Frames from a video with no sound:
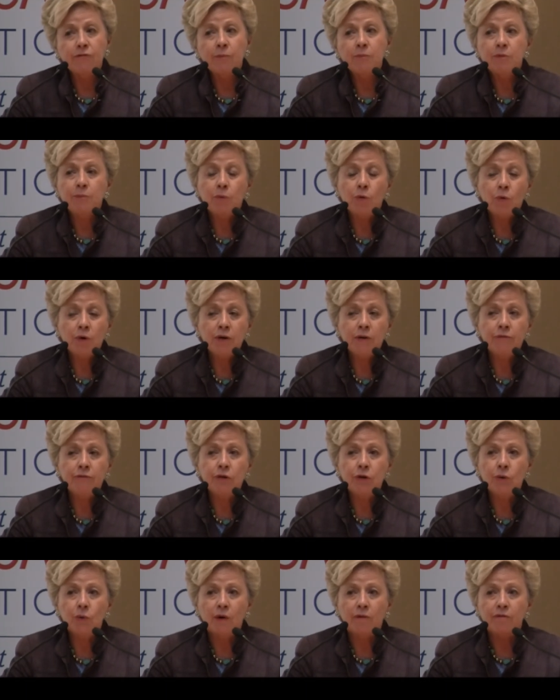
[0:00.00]
from the point of
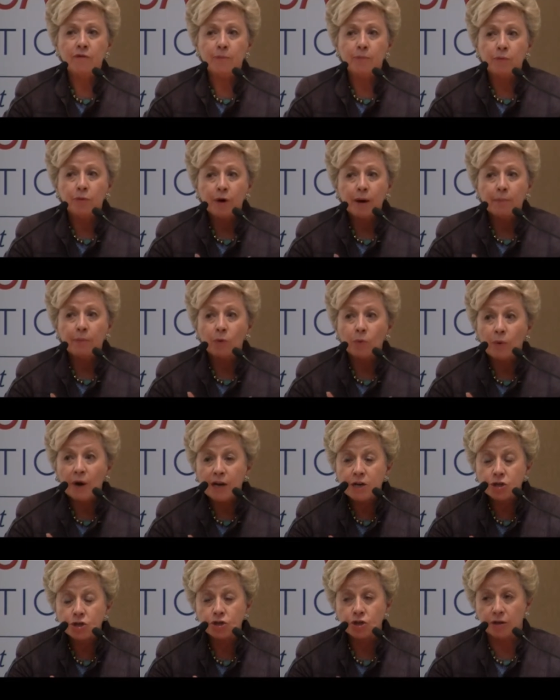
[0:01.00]
view of the
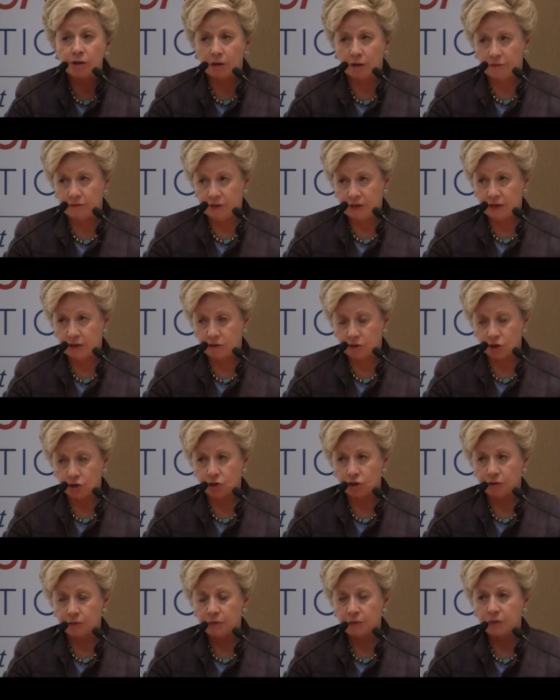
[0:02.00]
preparation of the
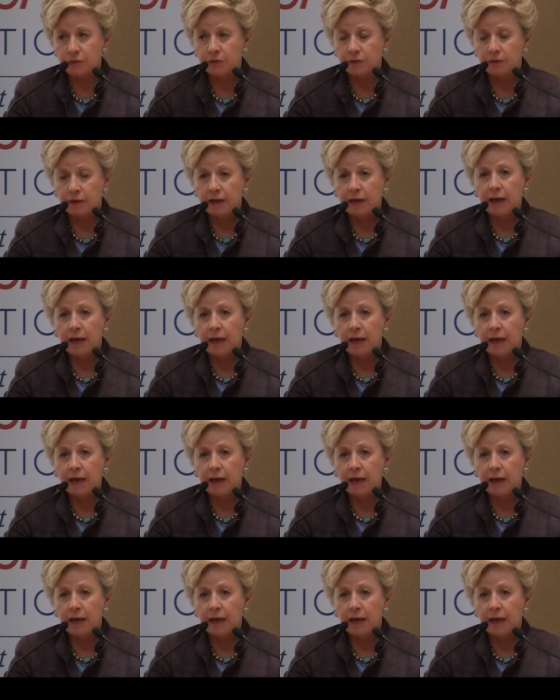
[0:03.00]
editions,